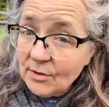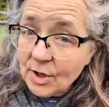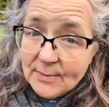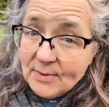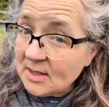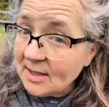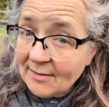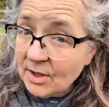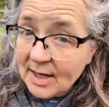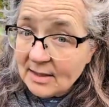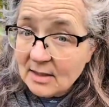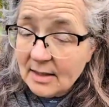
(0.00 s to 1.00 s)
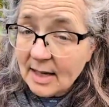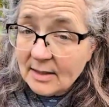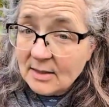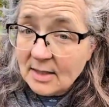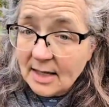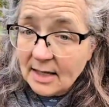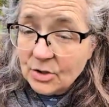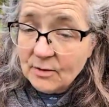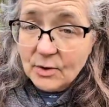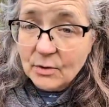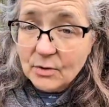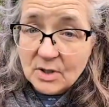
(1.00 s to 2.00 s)
if your cover crops never get to that
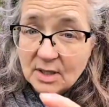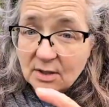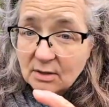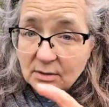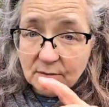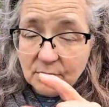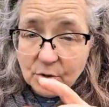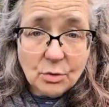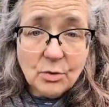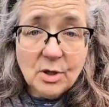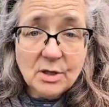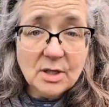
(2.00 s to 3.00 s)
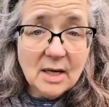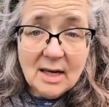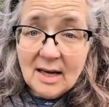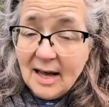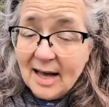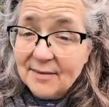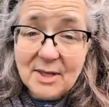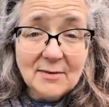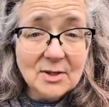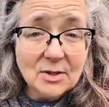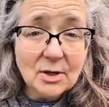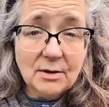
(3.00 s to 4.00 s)
stage, if they're still short,
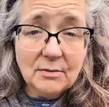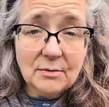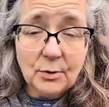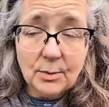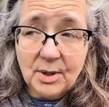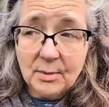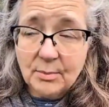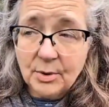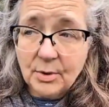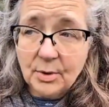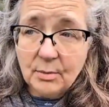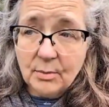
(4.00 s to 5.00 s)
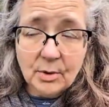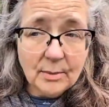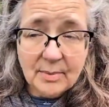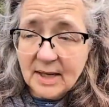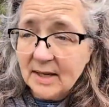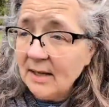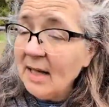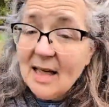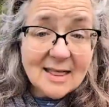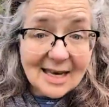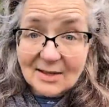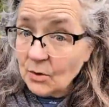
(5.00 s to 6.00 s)
haven't even started forming a bloom or a
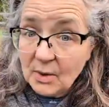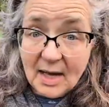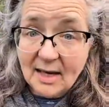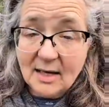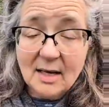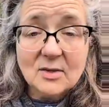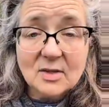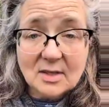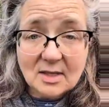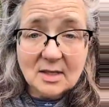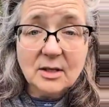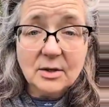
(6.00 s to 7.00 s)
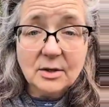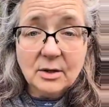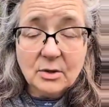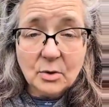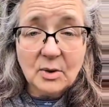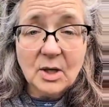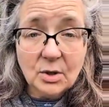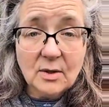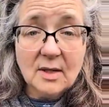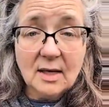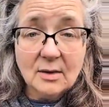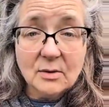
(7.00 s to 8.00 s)
bud, that's okay. It's still
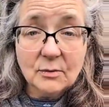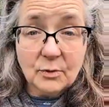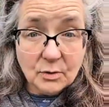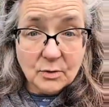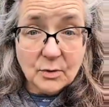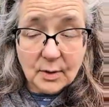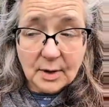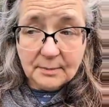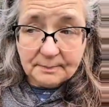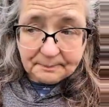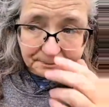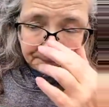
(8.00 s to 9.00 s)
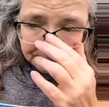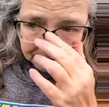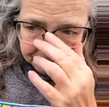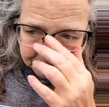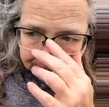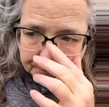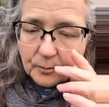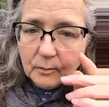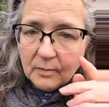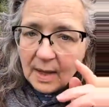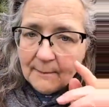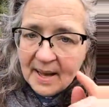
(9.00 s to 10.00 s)
doing good things for your soil.
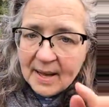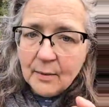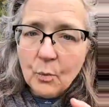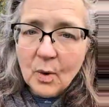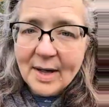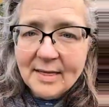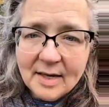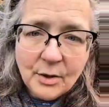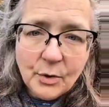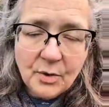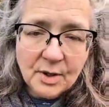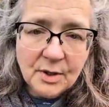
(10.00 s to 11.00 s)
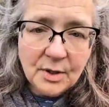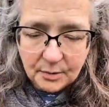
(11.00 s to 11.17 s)
But one thing you